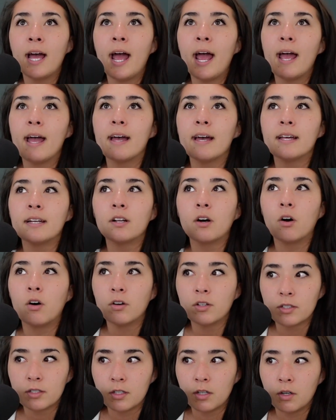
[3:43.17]
and
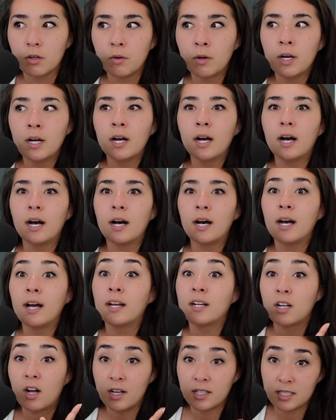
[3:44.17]
also uh,
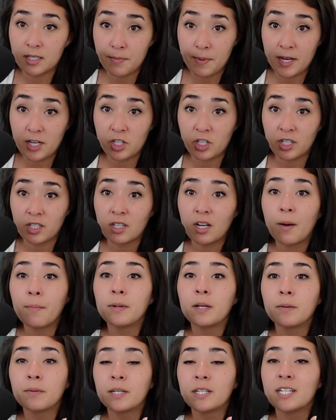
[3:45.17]
constipation, not
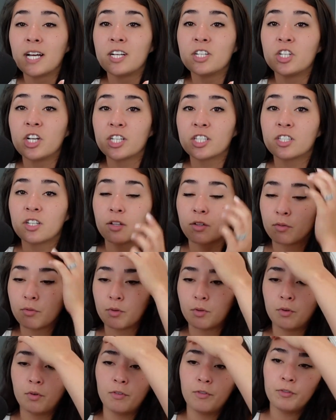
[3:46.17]
being able to digest
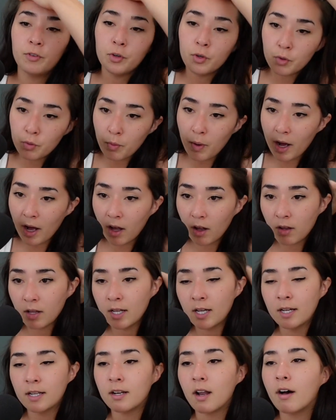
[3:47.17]
through food well,
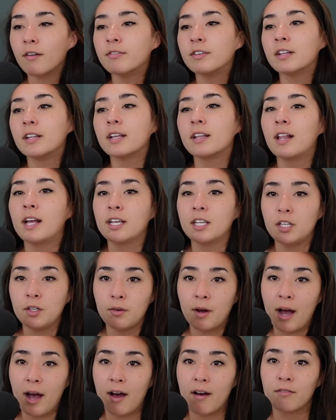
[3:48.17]
not feeling like
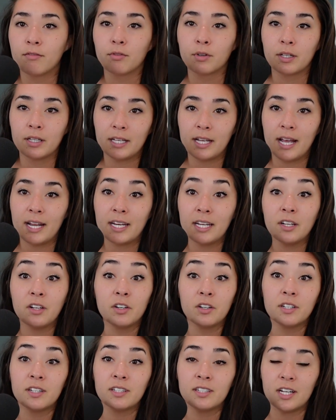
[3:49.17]
you have really any
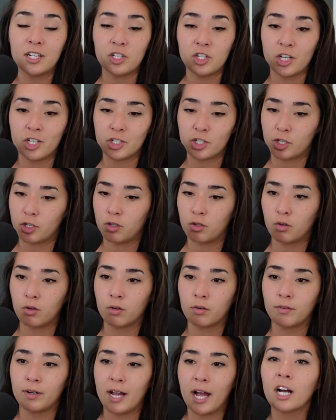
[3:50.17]
good digestion
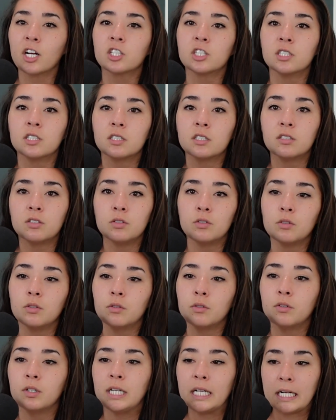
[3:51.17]
or reactions
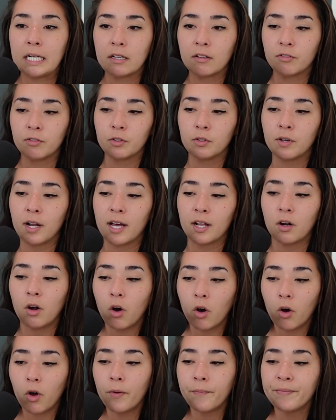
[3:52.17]
to eating food at
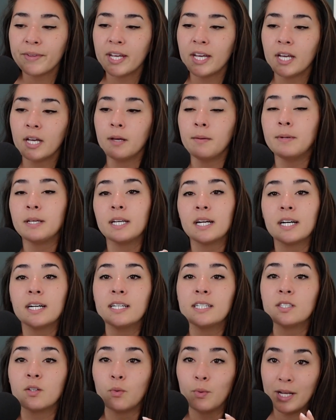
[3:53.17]
all
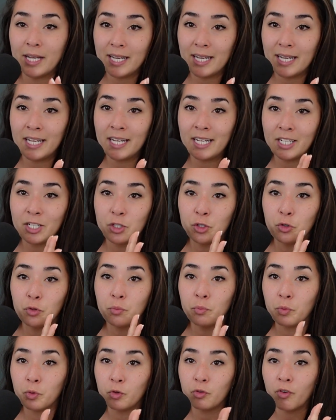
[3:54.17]
because we need to
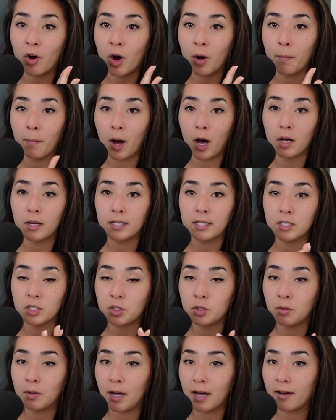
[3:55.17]
move our bodies
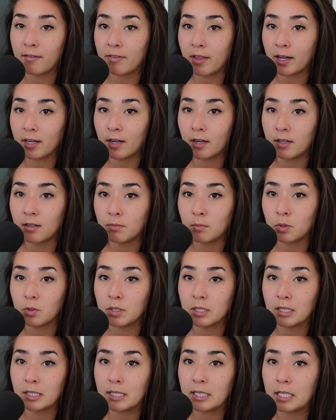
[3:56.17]
to have that kind of
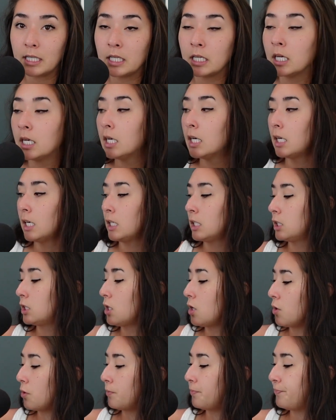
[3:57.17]
motility.
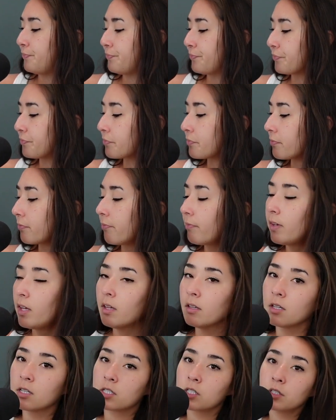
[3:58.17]
So,
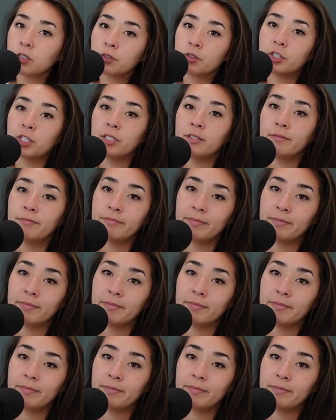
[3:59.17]
the solution